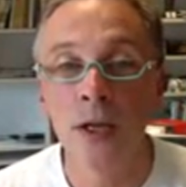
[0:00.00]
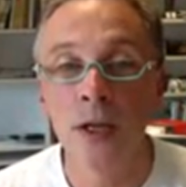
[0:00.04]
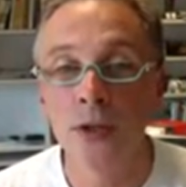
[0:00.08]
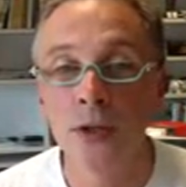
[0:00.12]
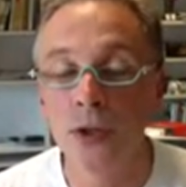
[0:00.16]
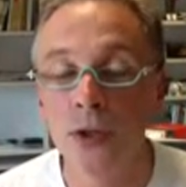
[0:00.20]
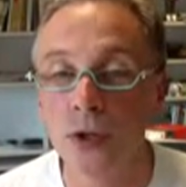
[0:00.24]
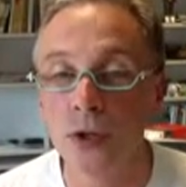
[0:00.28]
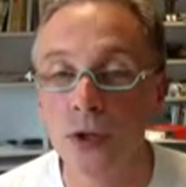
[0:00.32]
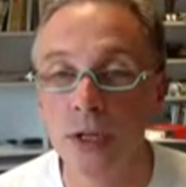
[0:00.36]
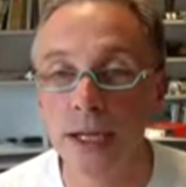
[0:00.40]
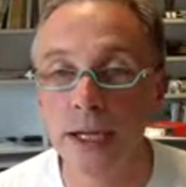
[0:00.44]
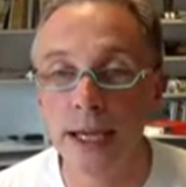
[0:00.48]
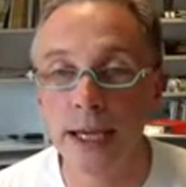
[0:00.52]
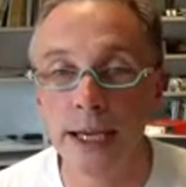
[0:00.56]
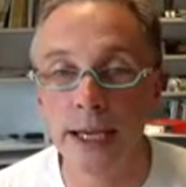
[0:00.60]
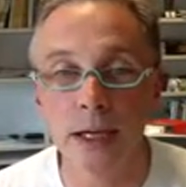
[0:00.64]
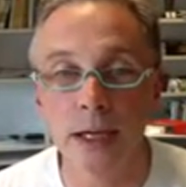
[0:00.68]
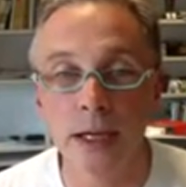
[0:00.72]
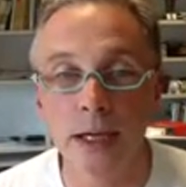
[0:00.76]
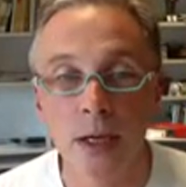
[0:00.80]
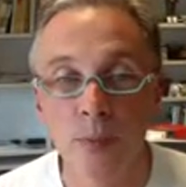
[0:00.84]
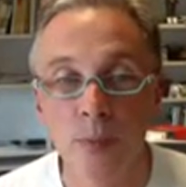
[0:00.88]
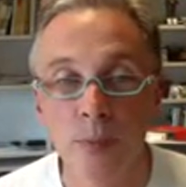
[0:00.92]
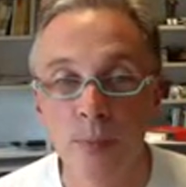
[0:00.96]
you can
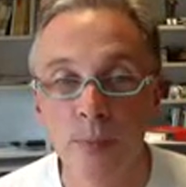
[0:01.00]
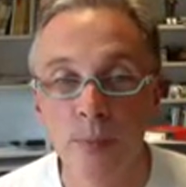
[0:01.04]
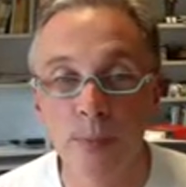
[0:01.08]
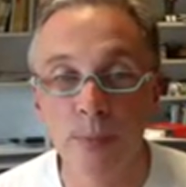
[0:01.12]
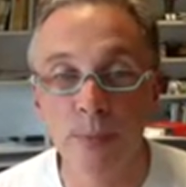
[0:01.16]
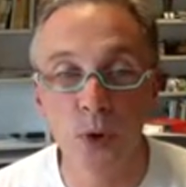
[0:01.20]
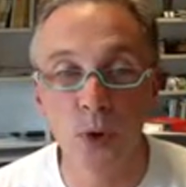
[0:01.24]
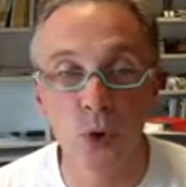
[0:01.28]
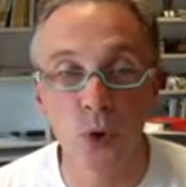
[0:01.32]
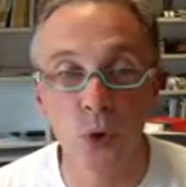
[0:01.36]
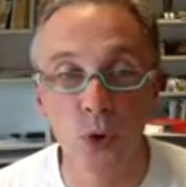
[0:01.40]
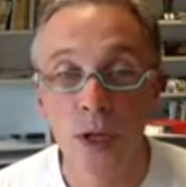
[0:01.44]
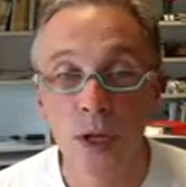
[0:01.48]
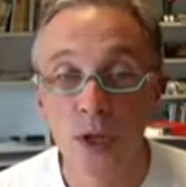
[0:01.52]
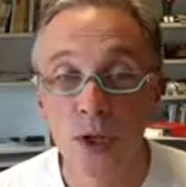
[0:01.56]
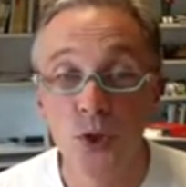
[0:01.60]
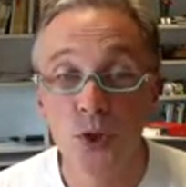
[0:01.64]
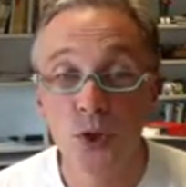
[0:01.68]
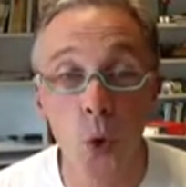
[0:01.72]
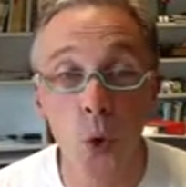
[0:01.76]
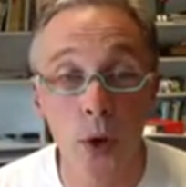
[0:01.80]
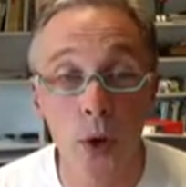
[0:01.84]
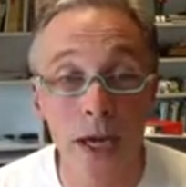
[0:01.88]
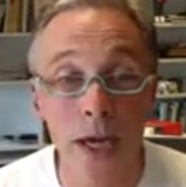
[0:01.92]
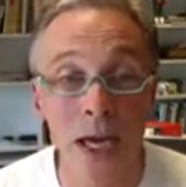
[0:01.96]
hear people
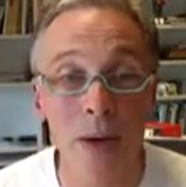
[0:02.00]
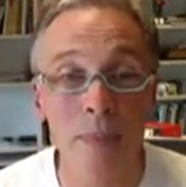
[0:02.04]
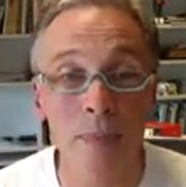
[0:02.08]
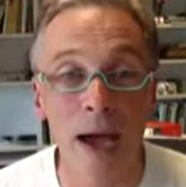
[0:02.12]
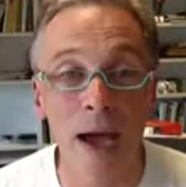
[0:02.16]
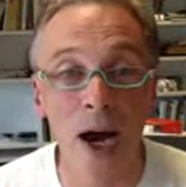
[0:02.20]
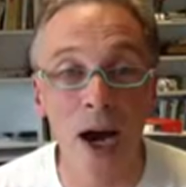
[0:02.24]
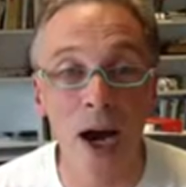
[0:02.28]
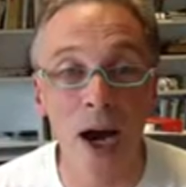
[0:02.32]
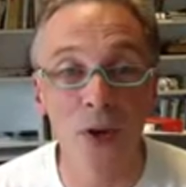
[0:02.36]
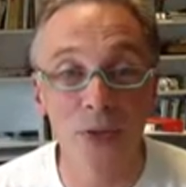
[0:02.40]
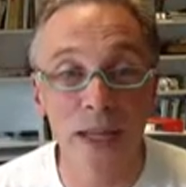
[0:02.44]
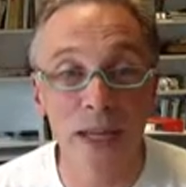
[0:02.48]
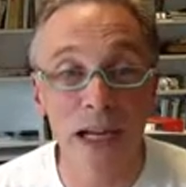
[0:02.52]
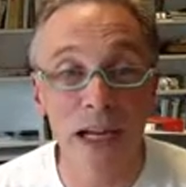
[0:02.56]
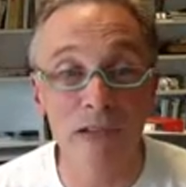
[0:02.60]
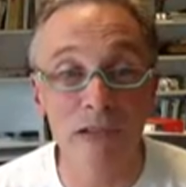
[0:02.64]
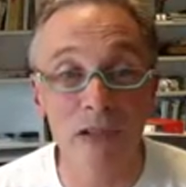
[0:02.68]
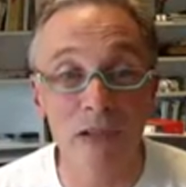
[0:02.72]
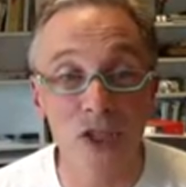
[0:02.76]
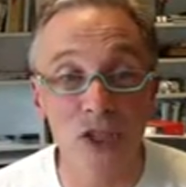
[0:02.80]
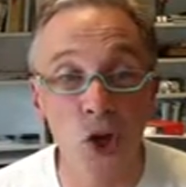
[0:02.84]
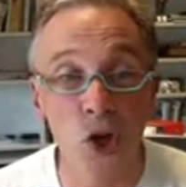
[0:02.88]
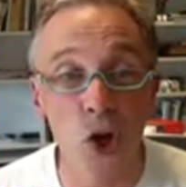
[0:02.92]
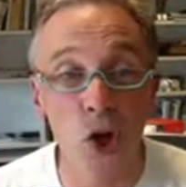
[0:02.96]
talking about their
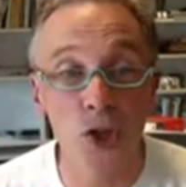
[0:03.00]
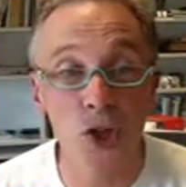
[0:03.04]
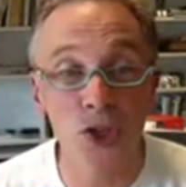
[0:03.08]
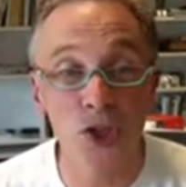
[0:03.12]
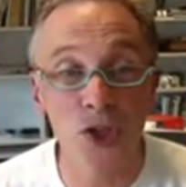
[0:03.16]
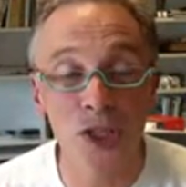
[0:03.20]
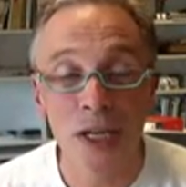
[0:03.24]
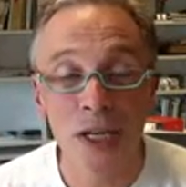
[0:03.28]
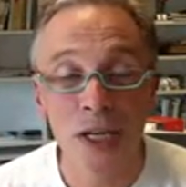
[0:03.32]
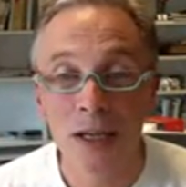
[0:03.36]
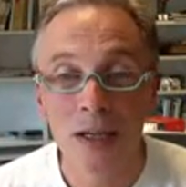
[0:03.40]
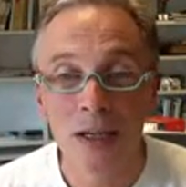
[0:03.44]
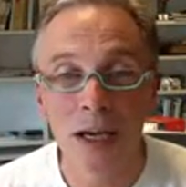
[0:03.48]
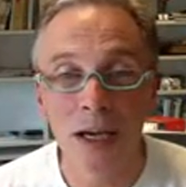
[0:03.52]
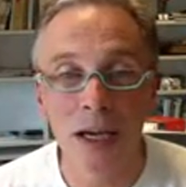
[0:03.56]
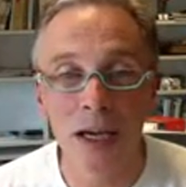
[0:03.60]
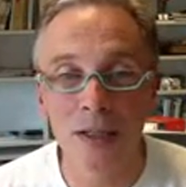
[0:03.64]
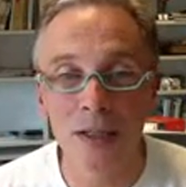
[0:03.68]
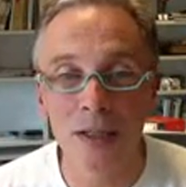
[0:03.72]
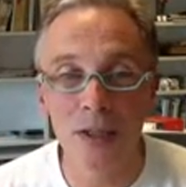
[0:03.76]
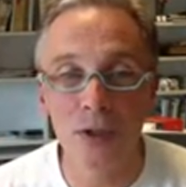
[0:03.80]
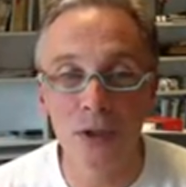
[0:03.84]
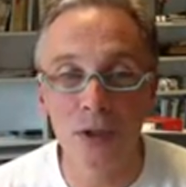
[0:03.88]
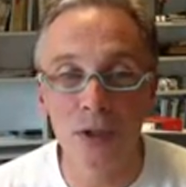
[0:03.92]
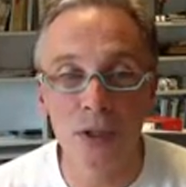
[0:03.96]
research,
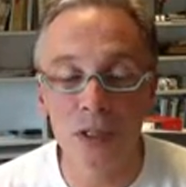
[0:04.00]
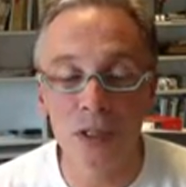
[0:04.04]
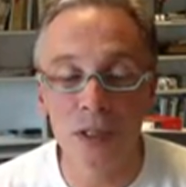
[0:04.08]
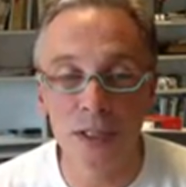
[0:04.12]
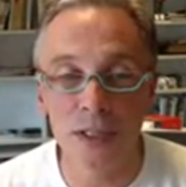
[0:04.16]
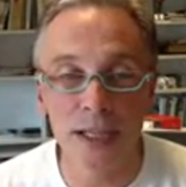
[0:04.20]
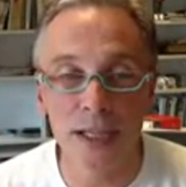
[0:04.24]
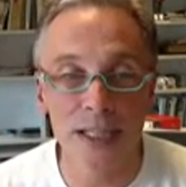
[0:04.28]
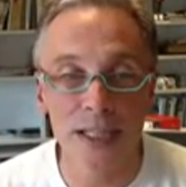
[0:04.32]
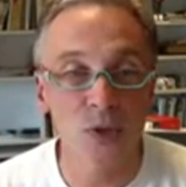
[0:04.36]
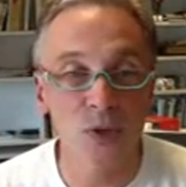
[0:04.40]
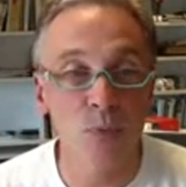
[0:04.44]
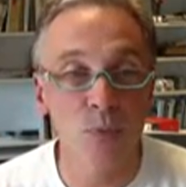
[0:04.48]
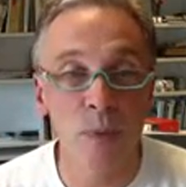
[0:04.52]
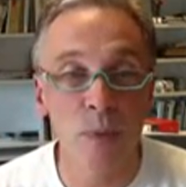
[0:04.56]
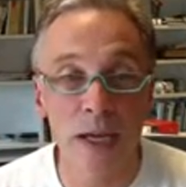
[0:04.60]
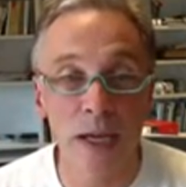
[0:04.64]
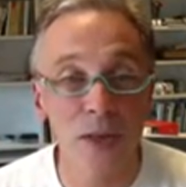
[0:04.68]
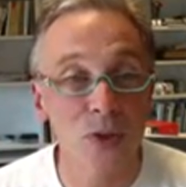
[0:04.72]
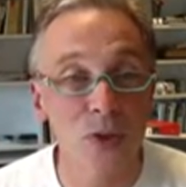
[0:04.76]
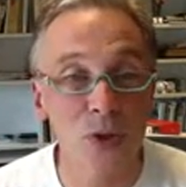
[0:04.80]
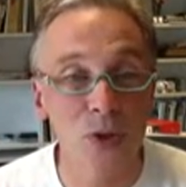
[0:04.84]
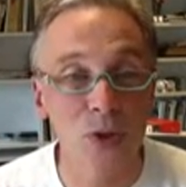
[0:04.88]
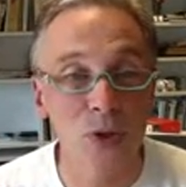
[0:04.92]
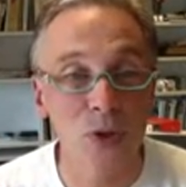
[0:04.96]
and you can get to
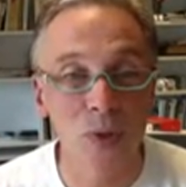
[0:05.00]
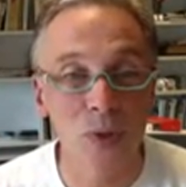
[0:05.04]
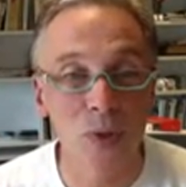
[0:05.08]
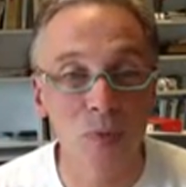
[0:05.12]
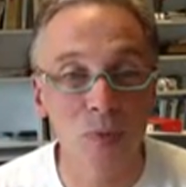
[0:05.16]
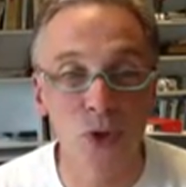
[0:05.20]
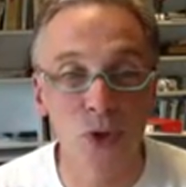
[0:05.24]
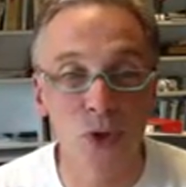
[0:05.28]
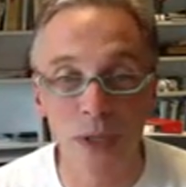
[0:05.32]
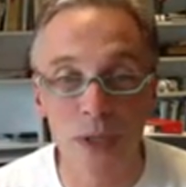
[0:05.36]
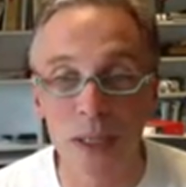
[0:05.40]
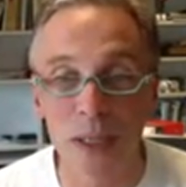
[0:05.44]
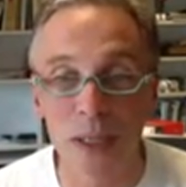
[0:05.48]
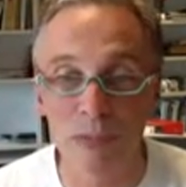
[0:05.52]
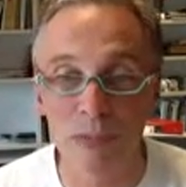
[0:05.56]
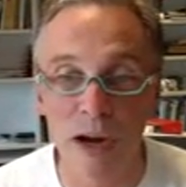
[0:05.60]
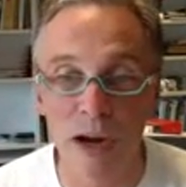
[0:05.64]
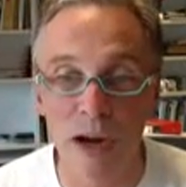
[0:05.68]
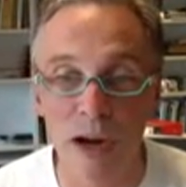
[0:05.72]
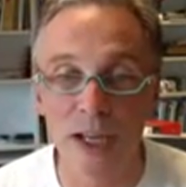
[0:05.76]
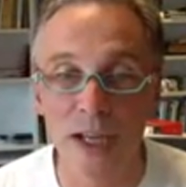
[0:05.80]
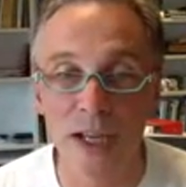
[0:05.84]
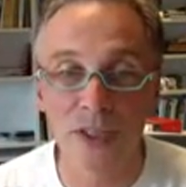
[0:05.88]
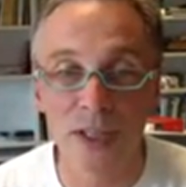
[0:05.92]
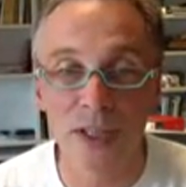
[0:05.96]
meet them during the
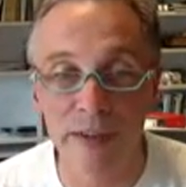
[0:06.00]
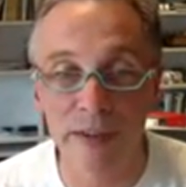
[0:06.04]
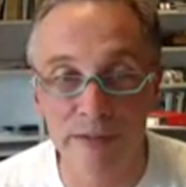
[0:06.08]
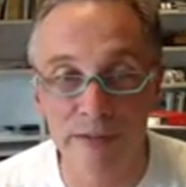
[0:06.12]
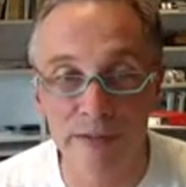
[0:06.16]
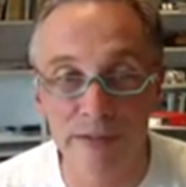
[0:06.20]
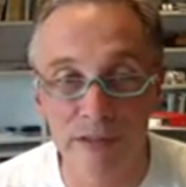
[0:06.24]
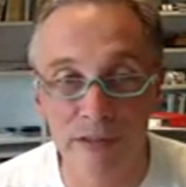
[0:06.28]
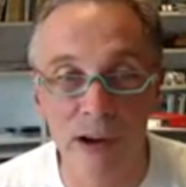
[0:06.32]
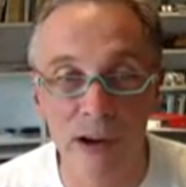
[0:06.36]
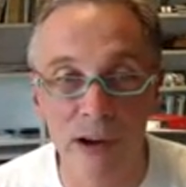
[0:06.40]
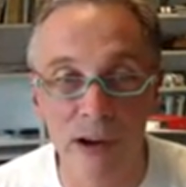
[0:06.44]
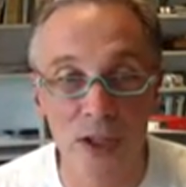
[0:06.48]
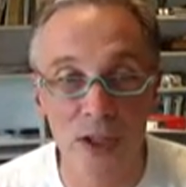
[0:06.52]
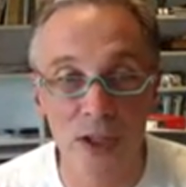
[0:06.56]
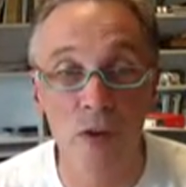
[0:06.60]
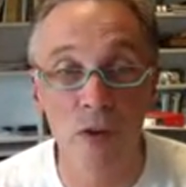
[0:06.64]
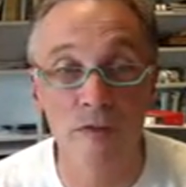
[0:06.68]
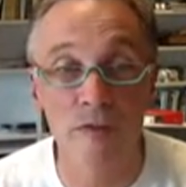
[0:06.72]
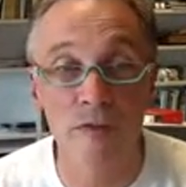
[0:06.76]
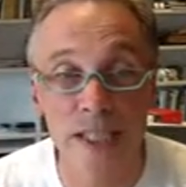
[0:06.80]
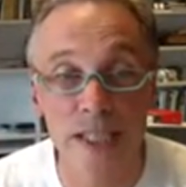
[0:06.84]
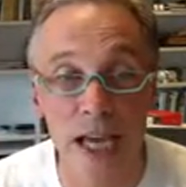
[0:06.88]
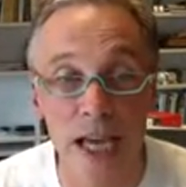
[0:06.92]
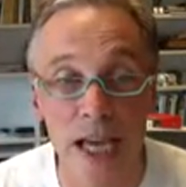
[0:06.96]
breaks and have great
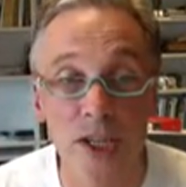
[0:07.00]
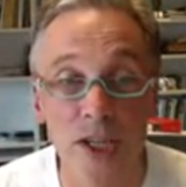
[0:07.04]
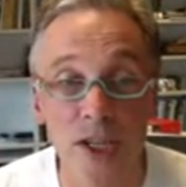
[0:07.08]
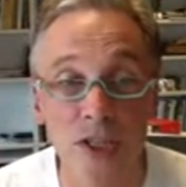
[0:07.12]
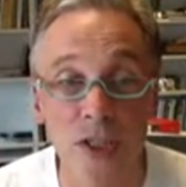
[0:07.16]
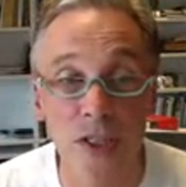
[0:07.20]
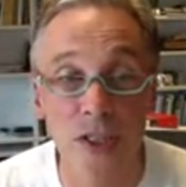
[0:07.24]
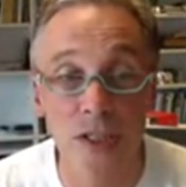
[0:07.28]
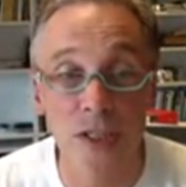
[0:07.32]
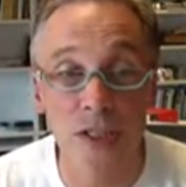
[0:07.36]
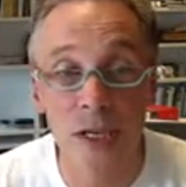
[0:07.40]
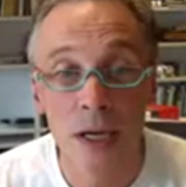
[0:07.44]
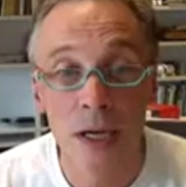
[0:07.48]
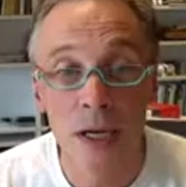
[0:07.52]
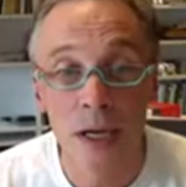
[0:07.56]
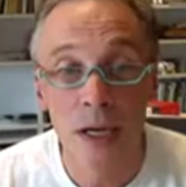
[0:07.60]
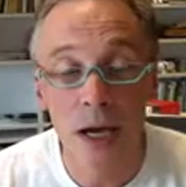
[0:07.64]
conversations.